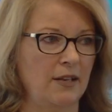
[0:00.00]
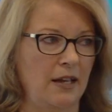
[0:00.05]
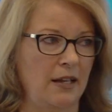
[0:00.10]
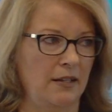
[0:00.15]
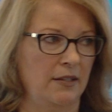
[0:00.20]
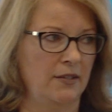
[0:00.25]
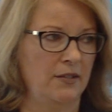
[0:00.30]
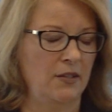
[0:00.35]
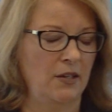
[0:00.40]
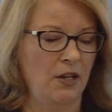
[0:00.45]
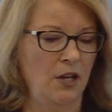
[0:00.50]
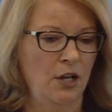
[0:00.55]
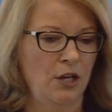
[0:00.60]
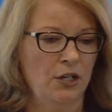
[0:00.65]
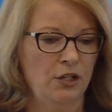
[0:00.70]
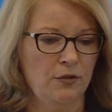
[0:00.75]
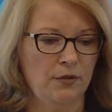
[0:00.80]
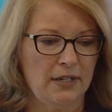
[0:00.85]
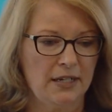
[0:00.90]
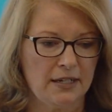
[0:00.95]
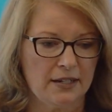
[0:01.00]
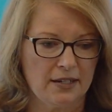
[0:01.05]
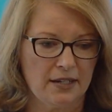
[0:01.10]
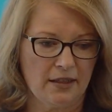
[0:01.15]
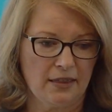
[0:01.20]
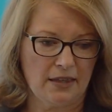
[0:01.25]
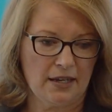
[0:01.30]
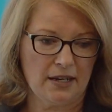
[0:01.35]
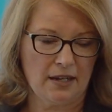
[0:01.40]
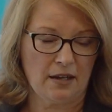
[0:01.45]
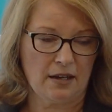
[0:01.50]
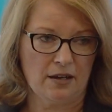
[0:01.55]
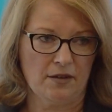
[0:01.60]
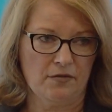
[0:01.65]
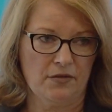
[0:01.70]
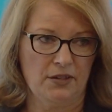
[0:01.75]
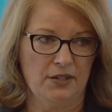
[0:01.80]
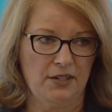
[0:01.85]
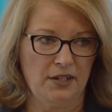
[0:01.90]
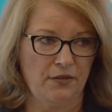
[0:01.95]
sense. You need to think
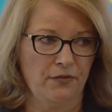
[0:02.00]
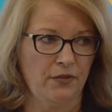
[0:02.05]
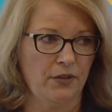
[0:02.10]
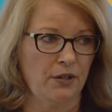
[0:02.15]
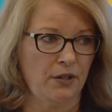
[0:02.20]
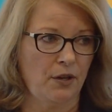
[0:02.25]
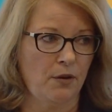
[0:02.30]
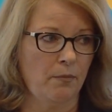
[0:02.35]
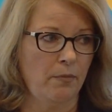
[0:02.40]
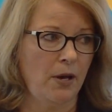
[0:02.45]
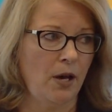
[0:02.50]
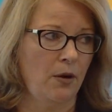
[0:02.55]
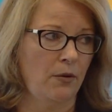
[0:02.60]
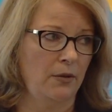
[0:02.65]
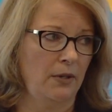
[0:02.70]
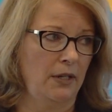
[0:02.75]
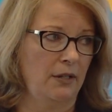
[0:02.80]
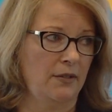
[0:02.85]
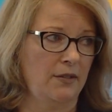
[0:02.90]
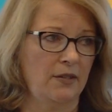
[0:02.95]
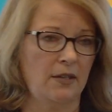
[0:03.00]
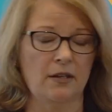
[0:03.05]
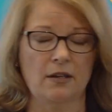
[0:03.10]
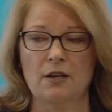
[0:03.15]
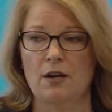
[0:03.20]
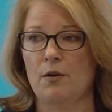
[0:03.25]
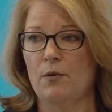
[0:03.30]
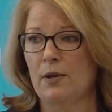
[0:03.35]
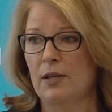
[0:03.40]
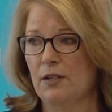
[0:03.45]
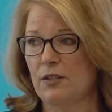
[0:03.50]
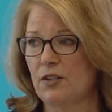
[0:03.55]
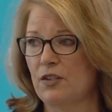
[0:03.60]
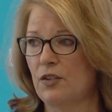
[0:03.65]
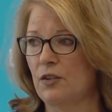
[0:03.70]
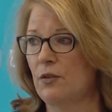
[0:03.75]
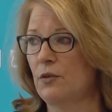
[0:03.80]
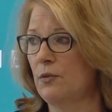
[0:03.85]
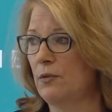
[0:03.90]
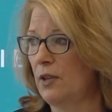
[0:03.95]
of the different components that go
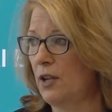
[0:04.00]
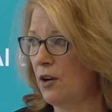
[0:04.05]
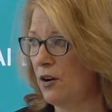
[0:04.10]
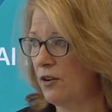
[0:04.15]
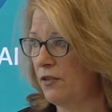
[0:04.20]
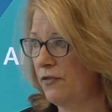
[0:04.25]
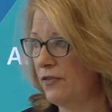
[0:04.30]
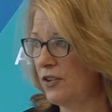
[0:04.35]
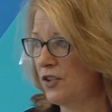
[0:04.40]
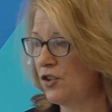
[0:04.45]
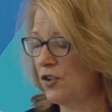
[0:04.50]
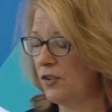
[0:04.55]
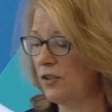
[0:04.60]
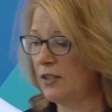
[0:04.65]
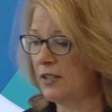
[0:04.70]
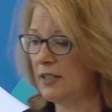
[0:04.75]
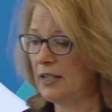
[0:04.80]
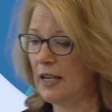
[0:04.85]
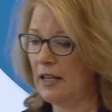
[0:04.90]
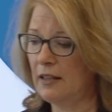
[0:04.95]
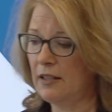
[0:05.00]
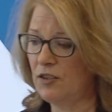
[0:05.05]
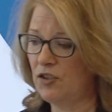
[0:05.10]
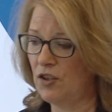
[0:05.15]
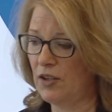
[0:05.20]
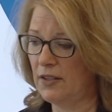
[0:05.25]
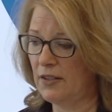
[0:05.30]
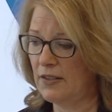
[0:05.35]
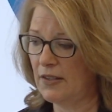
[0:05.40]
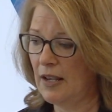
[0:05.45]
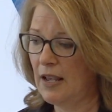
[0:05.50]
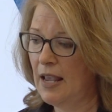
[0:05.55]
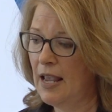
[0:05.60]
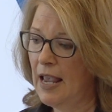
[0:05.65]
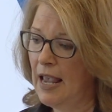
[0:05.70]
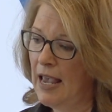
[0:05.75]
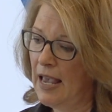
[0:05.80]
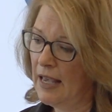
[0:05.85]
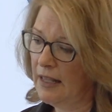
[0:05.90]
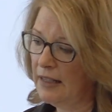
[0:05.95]
into the artificial intelligence.
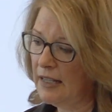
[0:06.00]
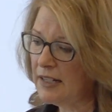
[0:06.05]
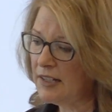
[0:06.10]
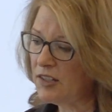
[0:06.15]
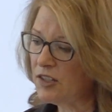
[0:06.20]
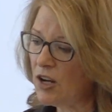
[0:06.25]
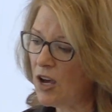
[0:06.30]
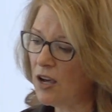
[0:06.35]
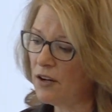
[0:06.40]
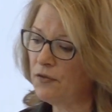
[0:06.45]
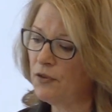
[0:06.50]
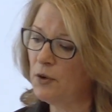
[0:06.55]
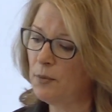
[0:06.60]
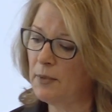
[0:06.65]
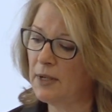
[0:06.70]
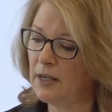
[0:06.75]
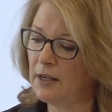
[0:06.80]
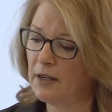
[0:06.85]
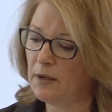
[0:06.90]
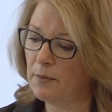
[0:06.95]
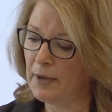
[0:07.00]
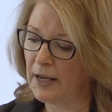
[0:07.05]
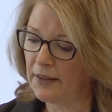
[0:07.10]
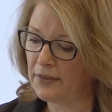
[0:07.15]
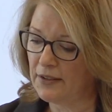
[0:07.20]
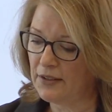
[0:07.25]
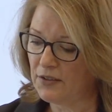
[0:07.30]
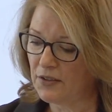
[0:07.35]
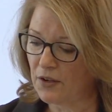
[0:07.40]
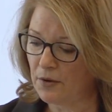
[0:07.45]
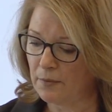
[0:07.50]
And let's talk for a minute about these